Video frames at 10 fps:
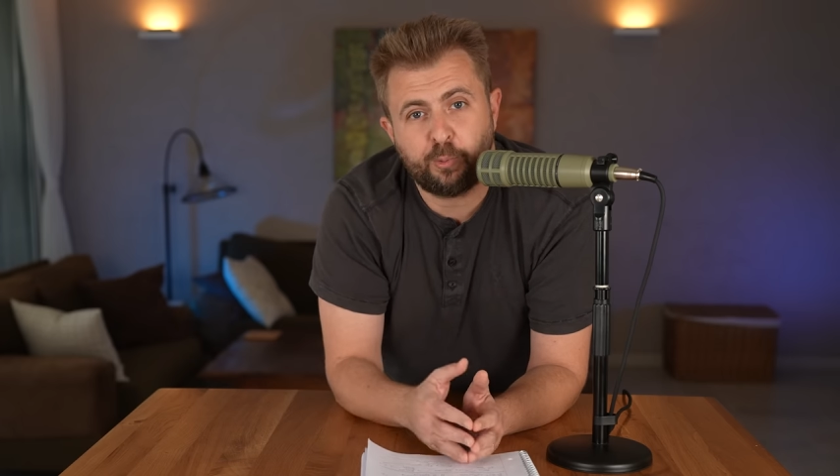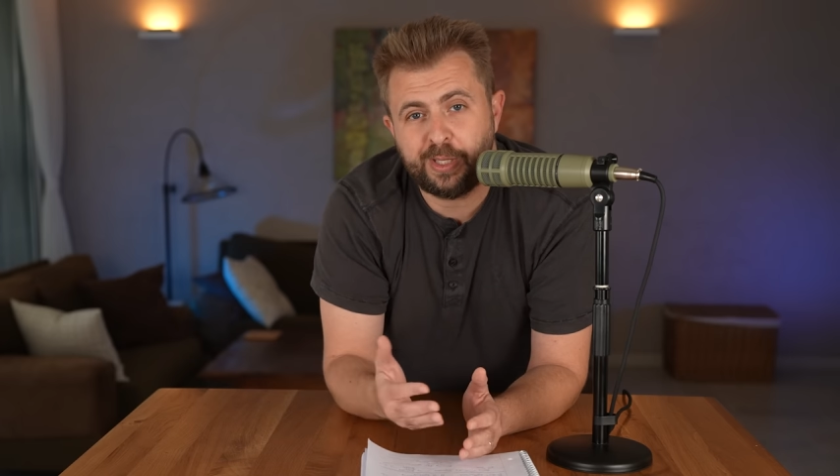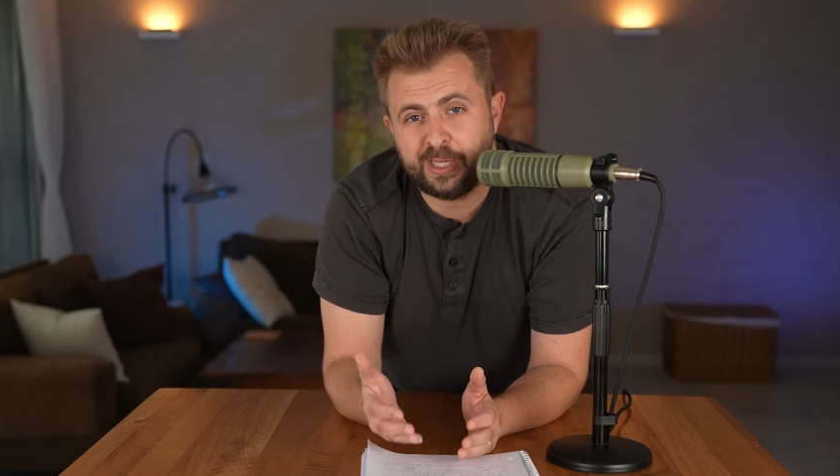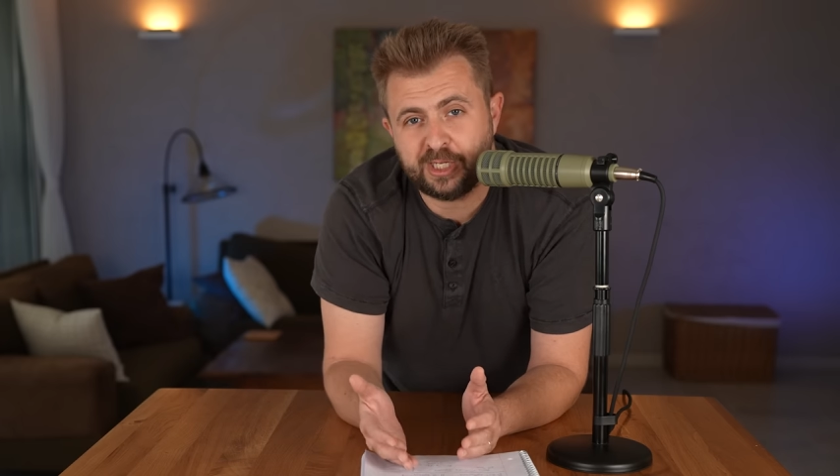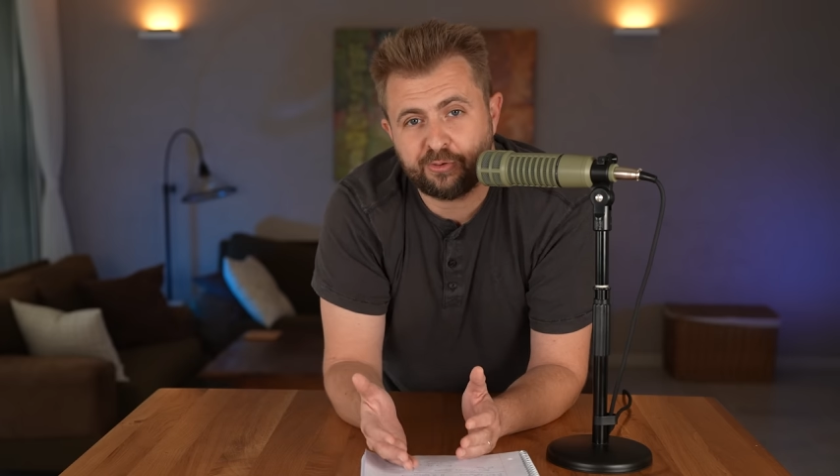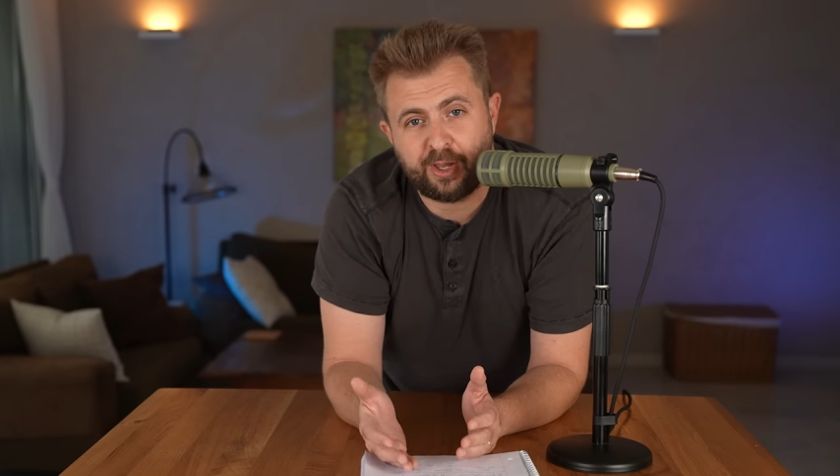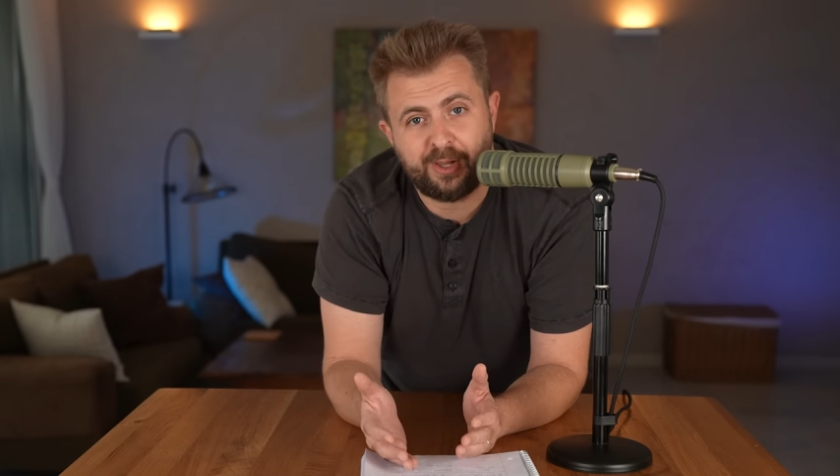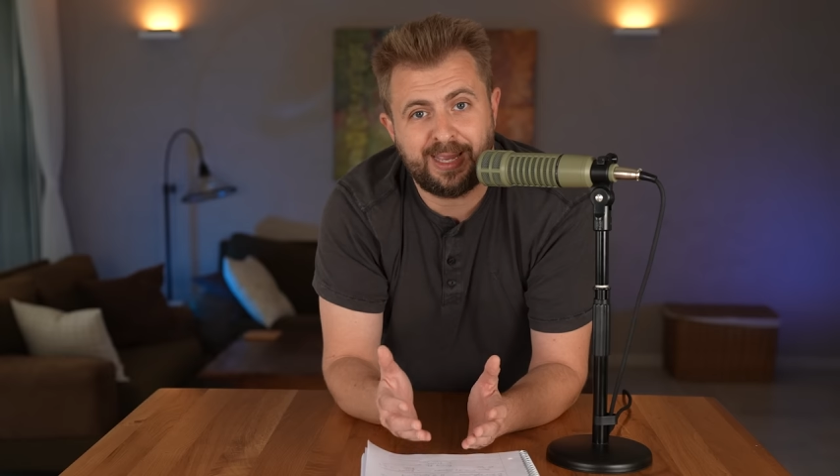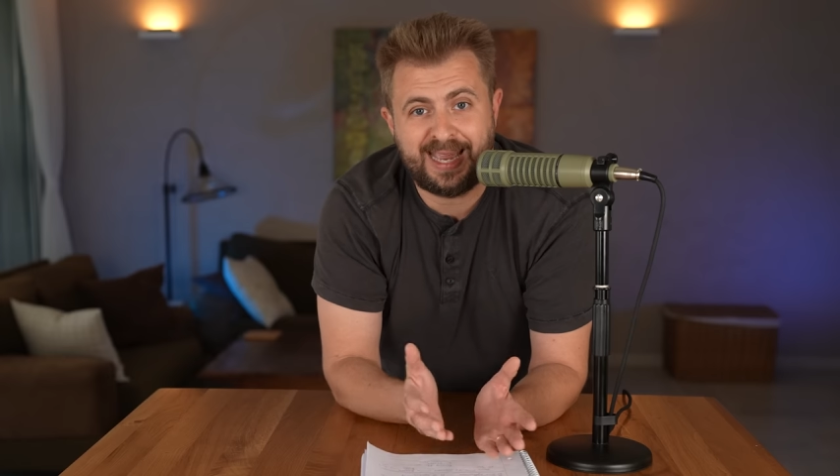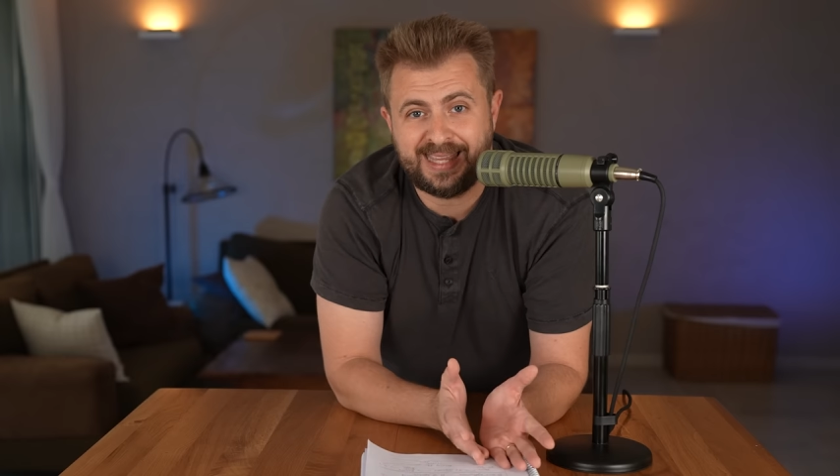with
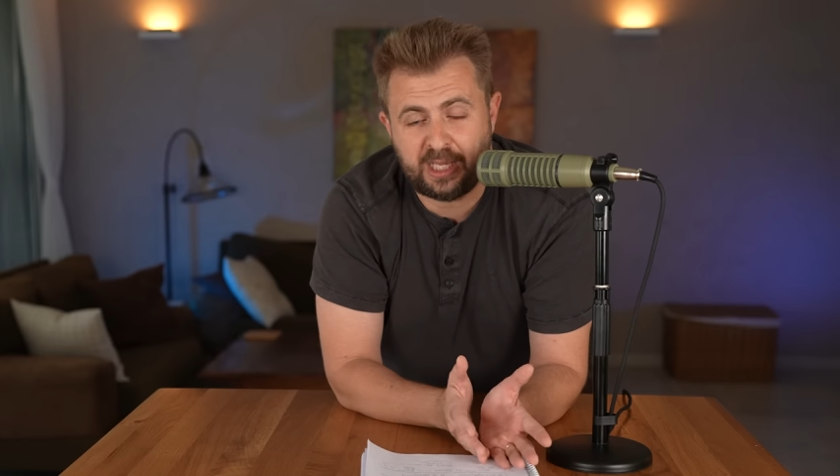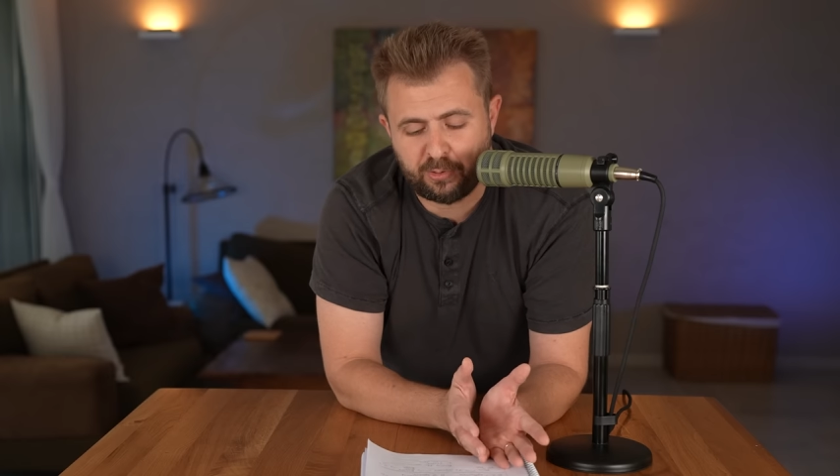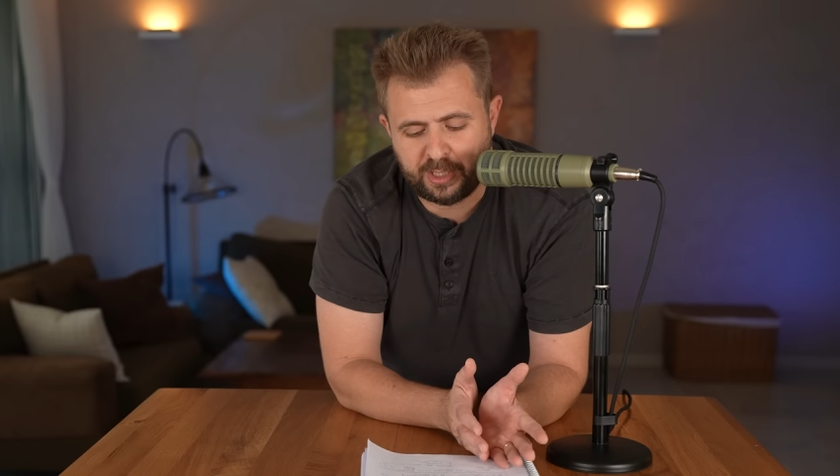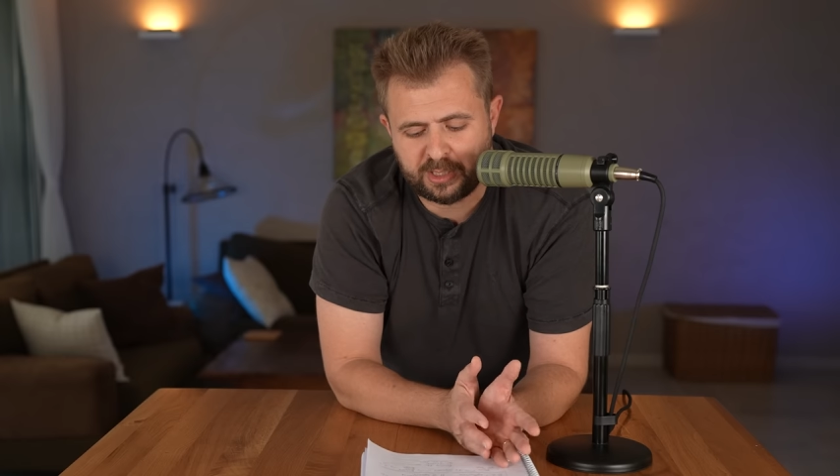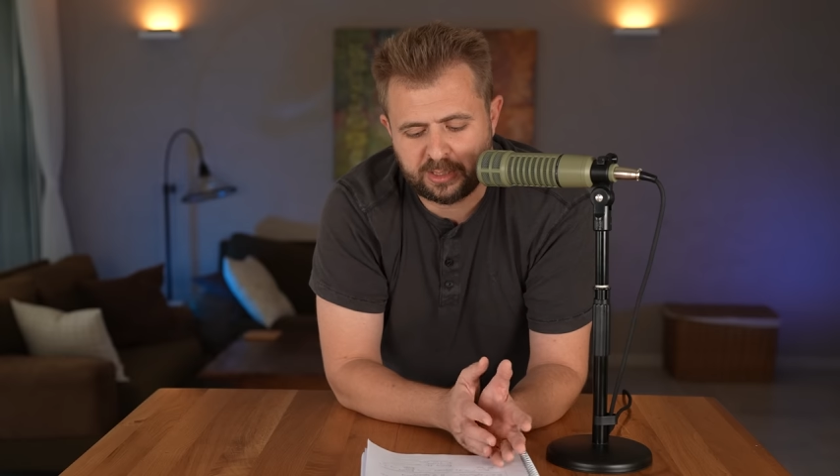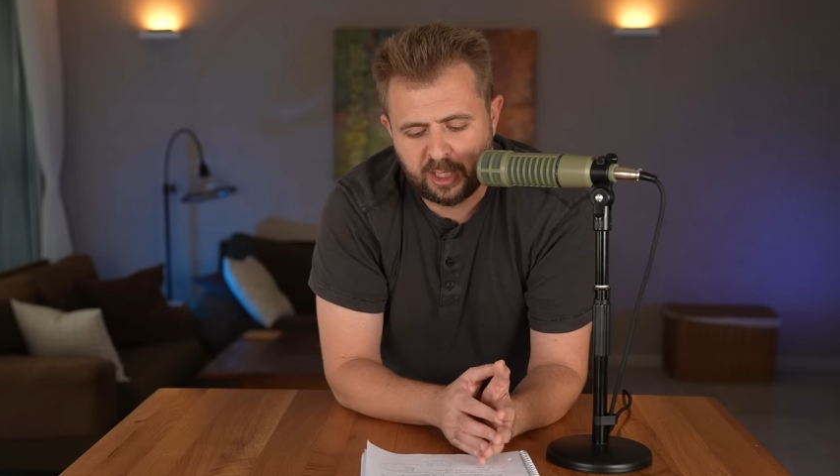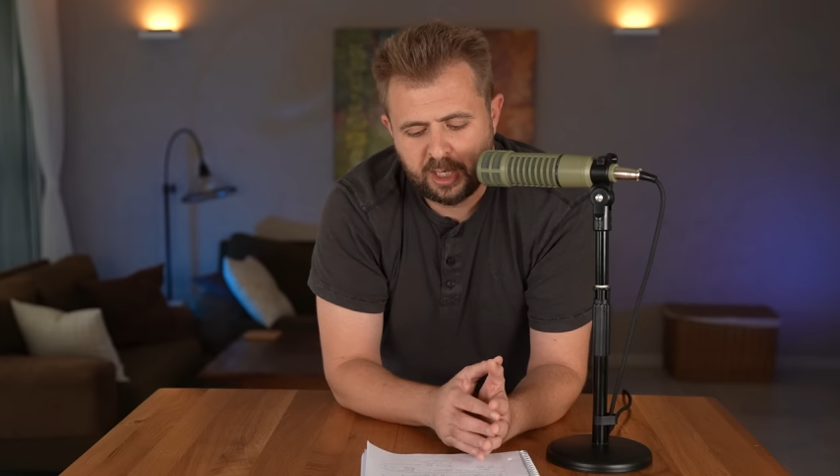Israel and the U.S.